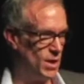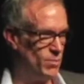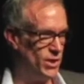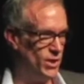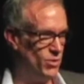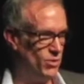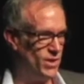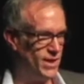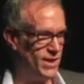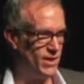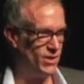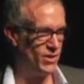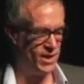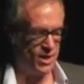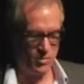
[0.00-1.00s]
Summer Youth
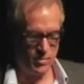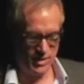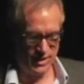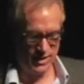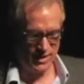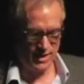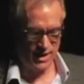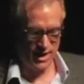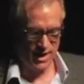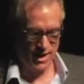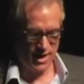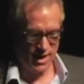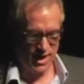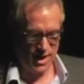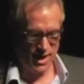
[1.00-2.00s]
Theater Company,
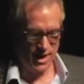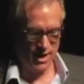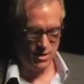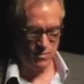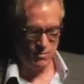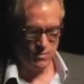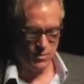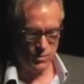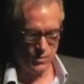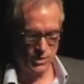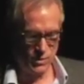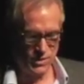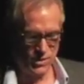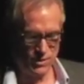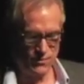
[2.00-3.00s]

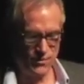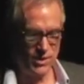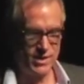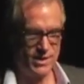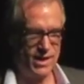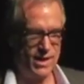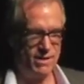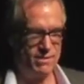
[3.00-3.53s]
which was her first